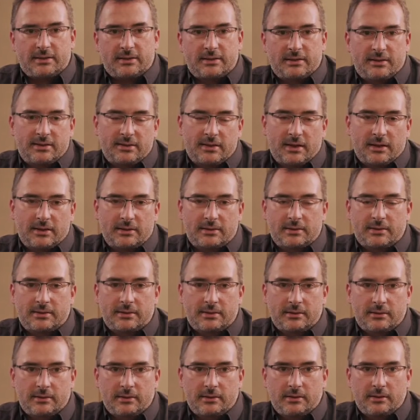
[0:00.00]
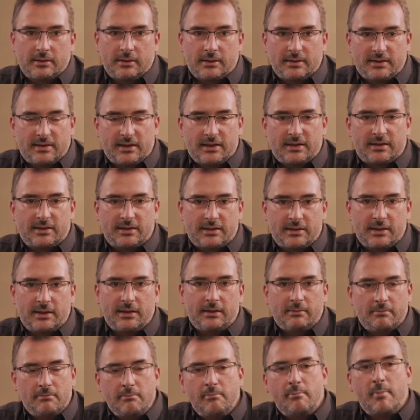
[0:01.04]

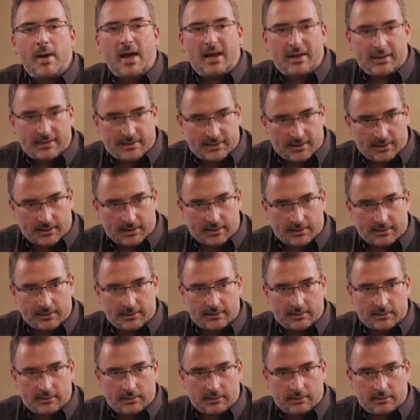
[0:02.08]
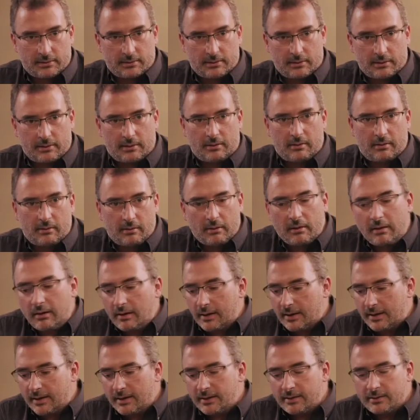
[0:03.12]
60 milliseconds
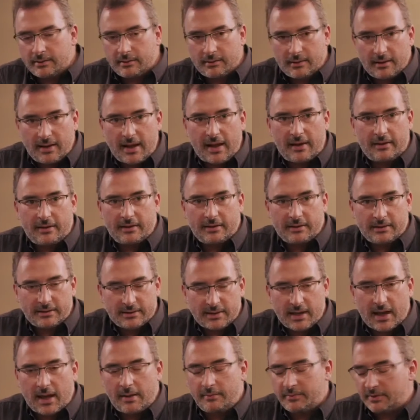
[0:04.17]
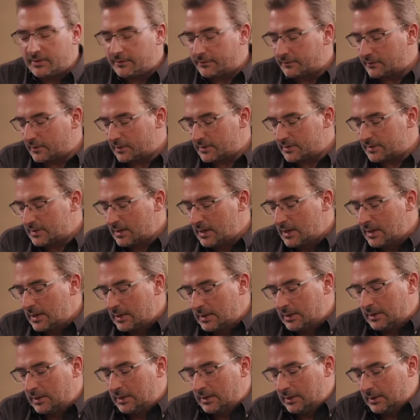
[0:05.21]
in time difference.
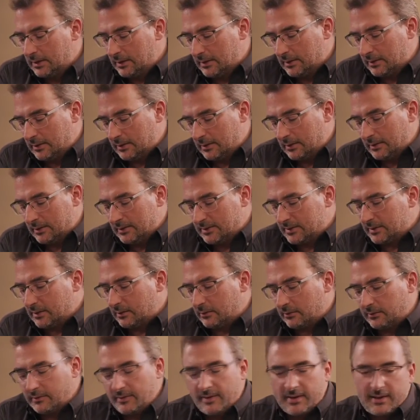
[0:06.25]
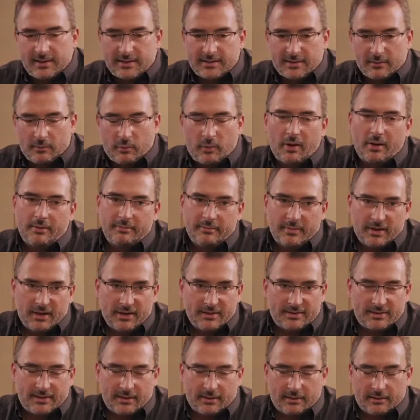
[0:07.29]
So this 1
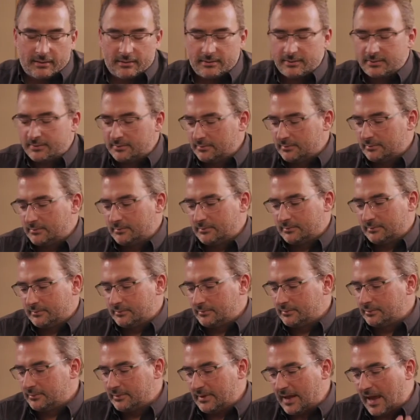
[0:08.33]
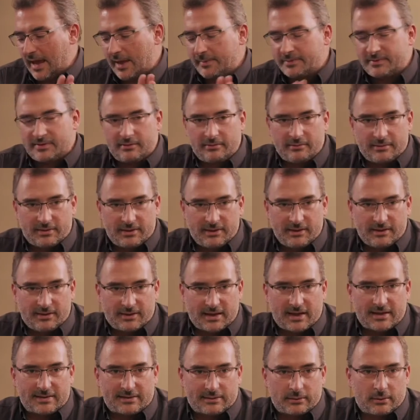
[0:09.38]
millisecond absolutely
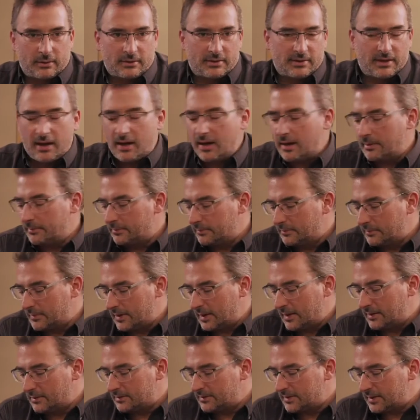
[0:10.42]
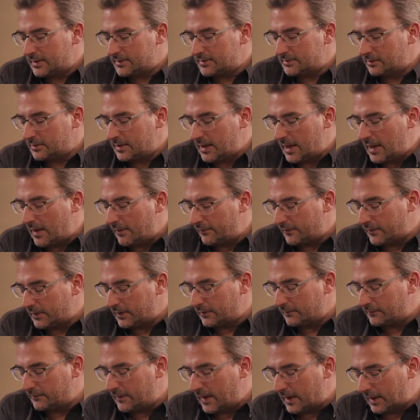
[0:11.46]
does not harm and does not have an
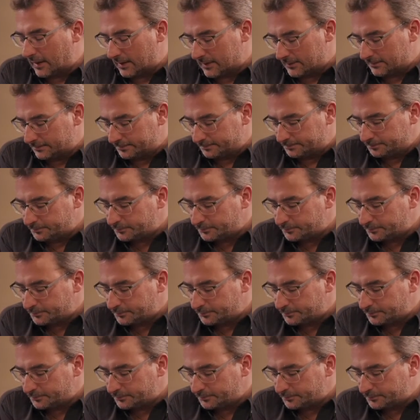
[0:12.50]
effect.